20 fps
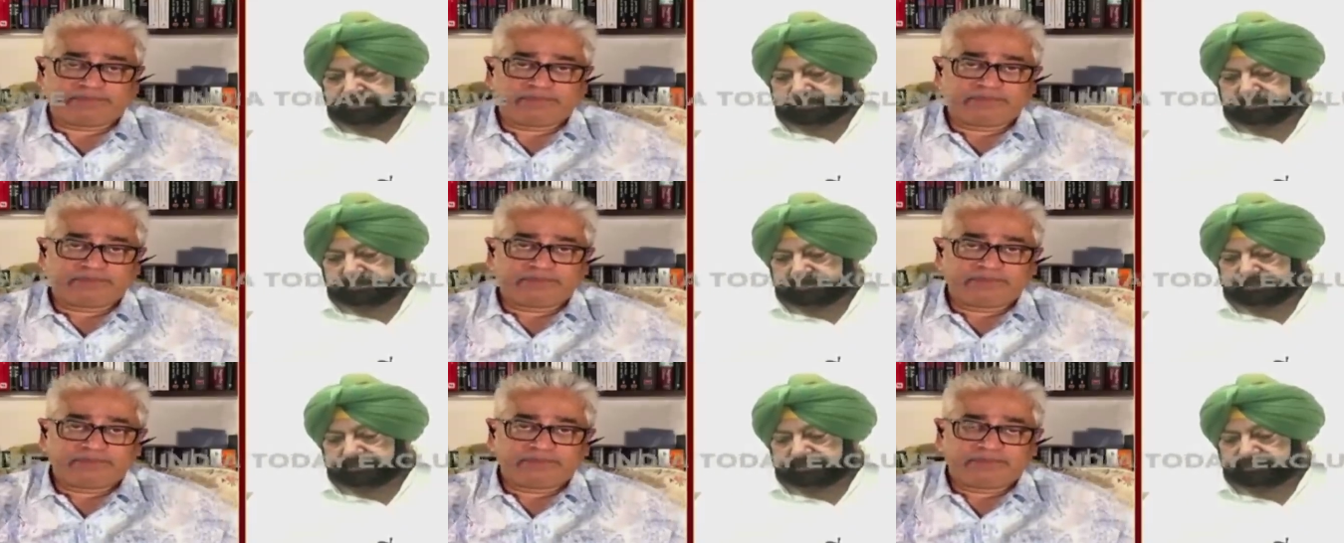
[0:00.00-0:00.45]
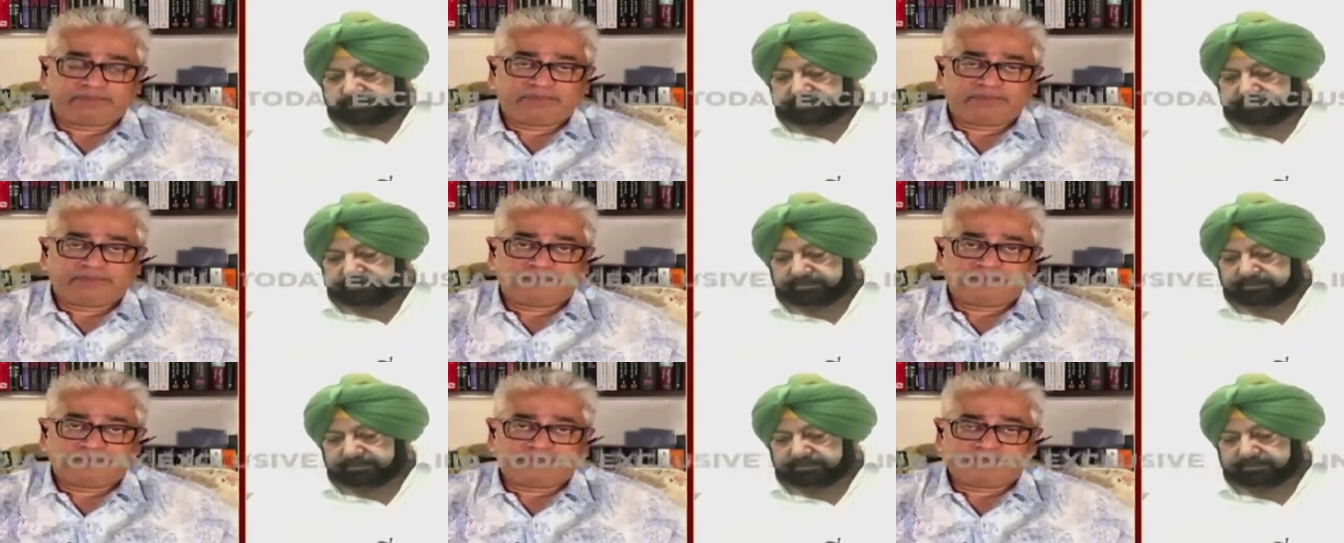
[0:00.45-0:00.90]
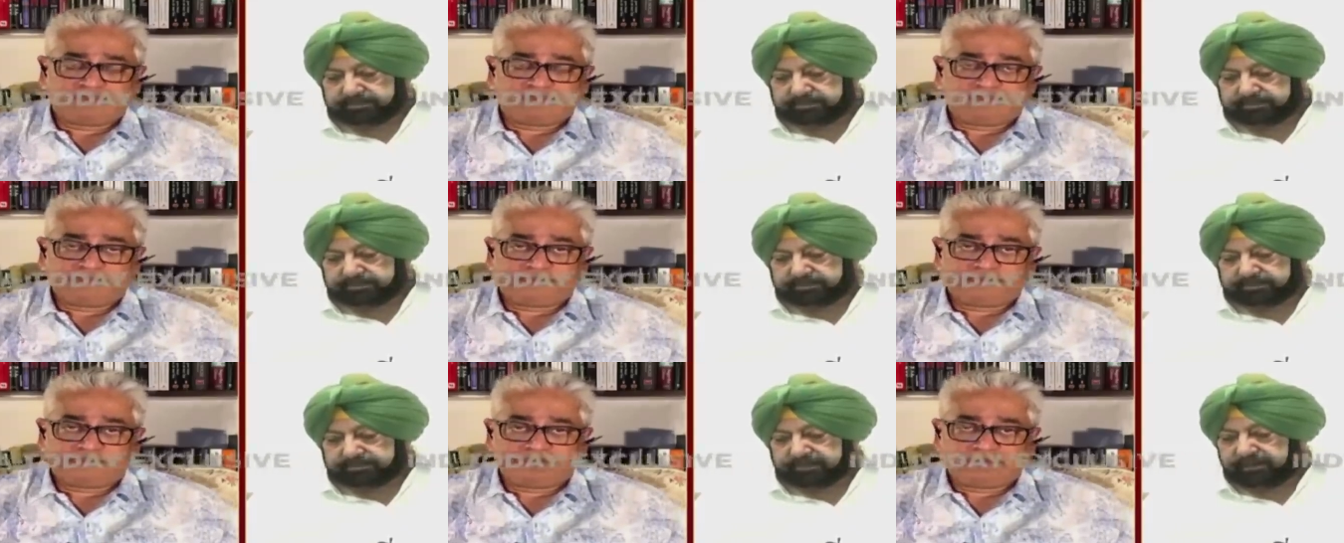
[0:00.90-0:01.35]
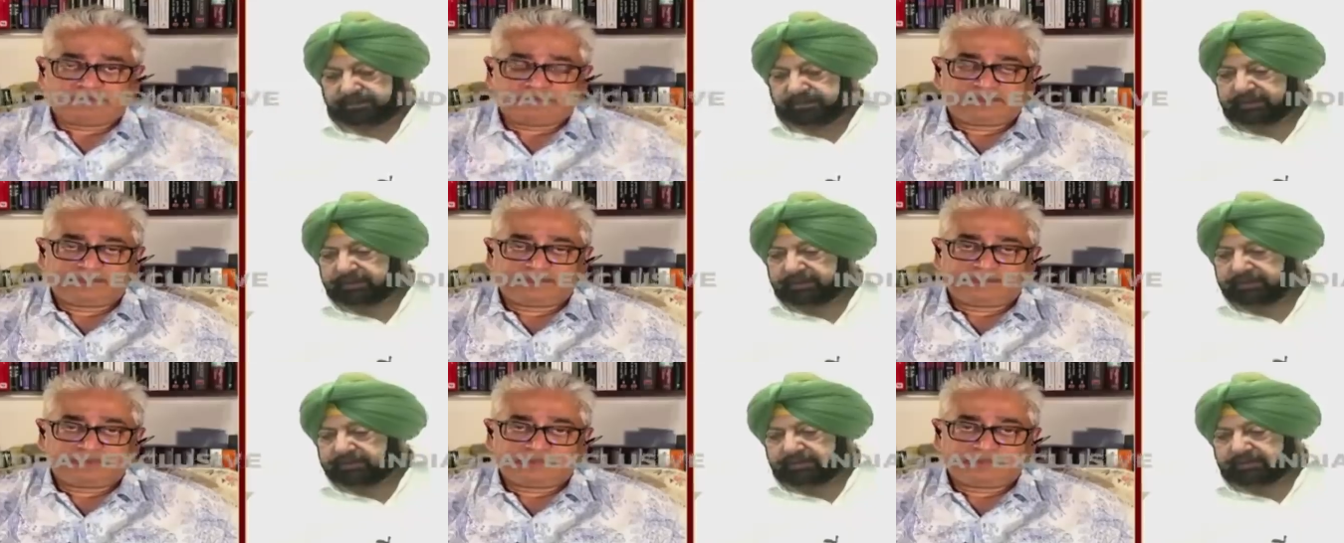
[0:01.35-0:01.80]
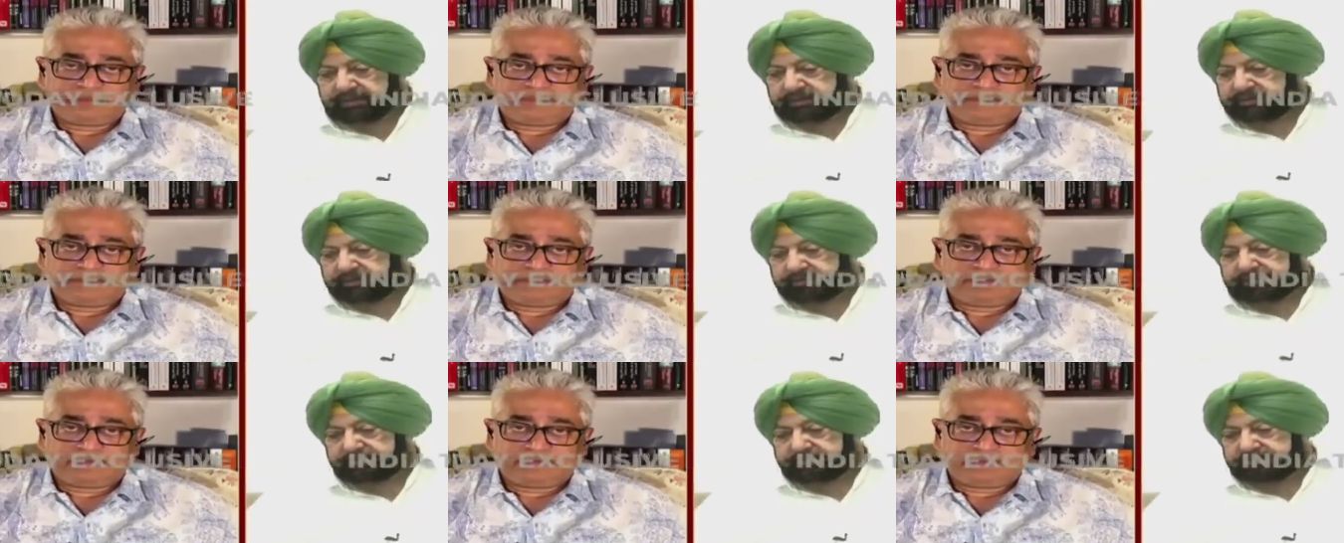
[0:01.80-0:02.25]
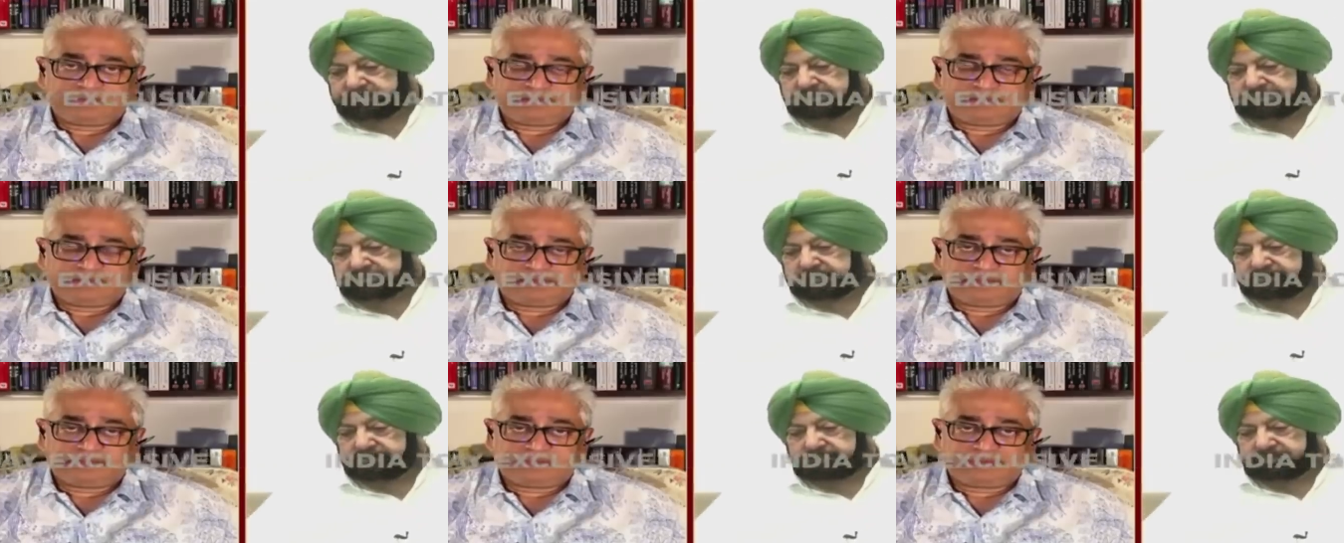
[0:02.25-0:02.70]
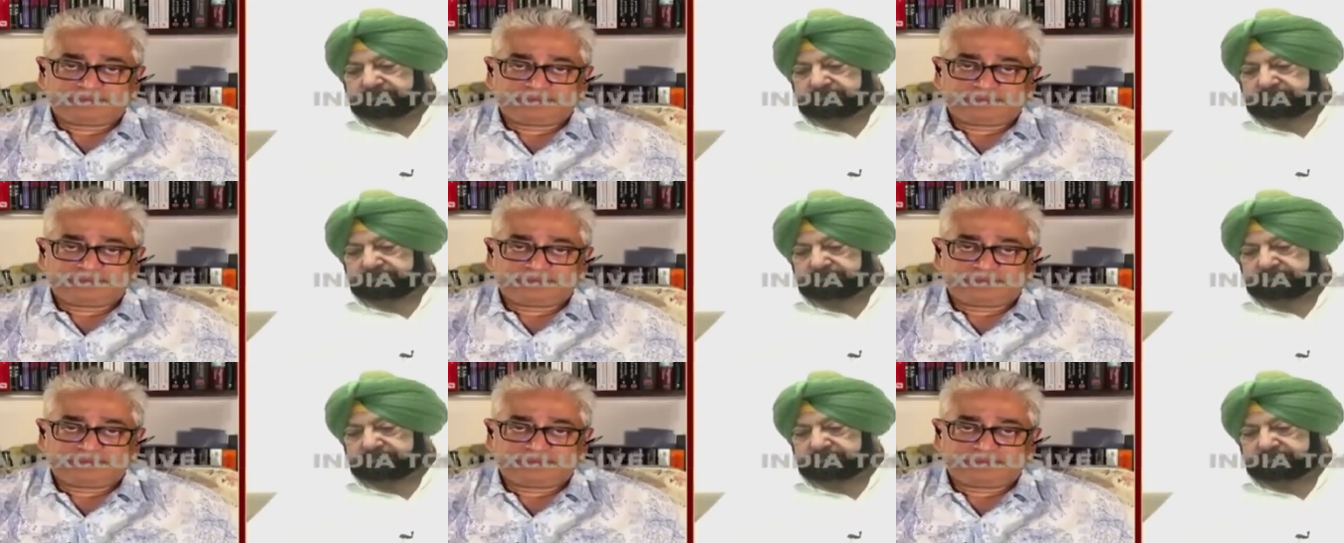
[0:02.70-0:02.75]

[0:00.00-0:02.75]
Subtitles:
(silence)